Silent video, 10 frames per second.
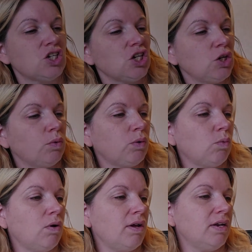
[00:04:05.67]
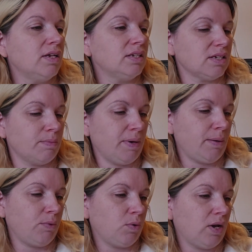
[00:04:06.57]
2-in-1. It's a
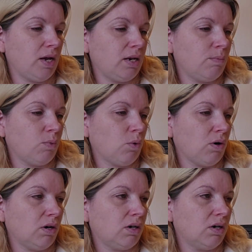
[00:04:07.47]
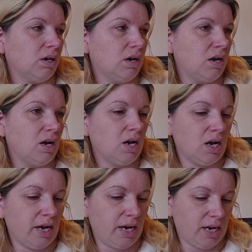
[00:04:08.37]
bamboo cutting board.
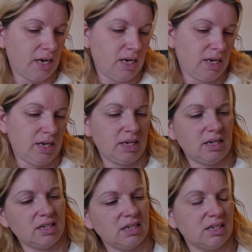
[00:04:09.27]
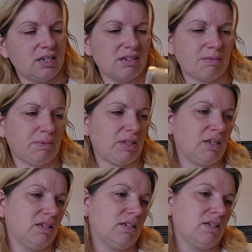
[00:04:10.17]
And just the
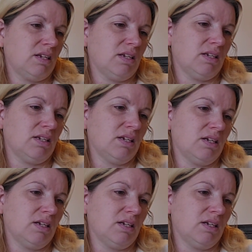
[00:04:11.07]
thing it says,